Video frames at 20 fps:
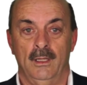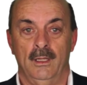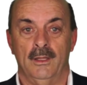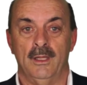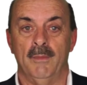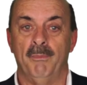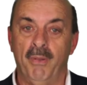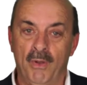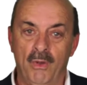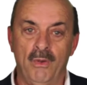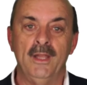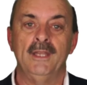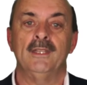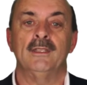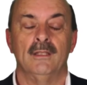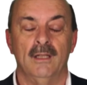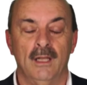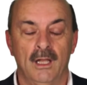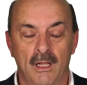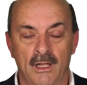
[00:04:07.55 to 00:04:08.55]
The point
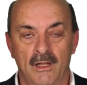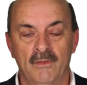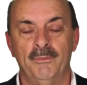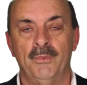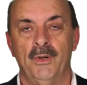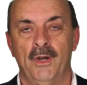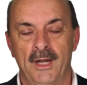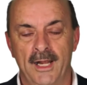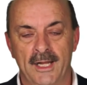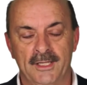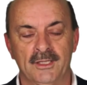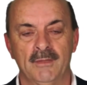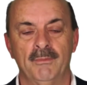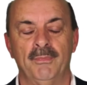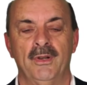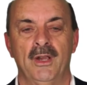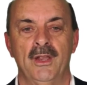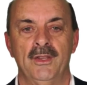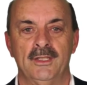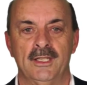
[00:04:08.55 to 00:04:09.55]
of product and
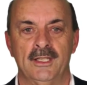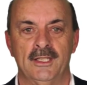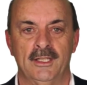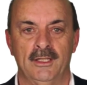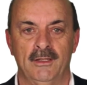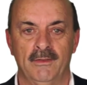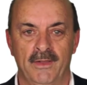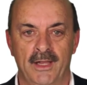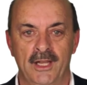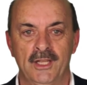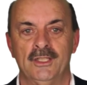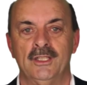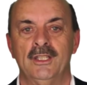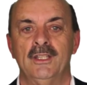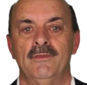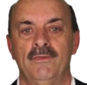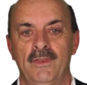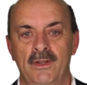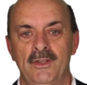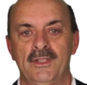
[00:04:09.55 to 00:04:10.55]
process innovation
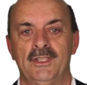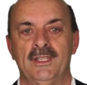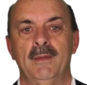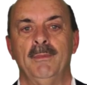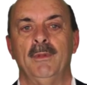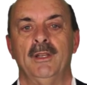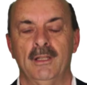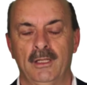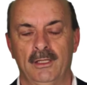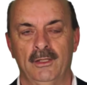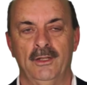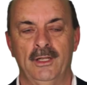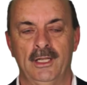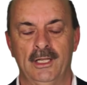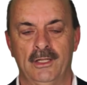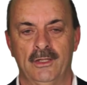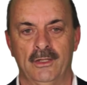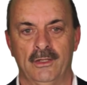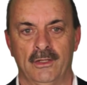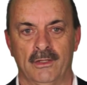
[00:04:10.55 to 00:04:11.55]
is very similar to the
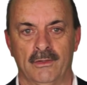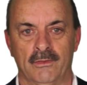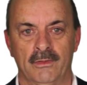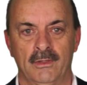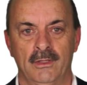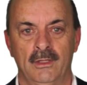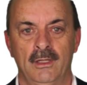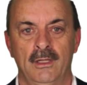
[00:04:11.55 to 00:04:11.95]
learning curve.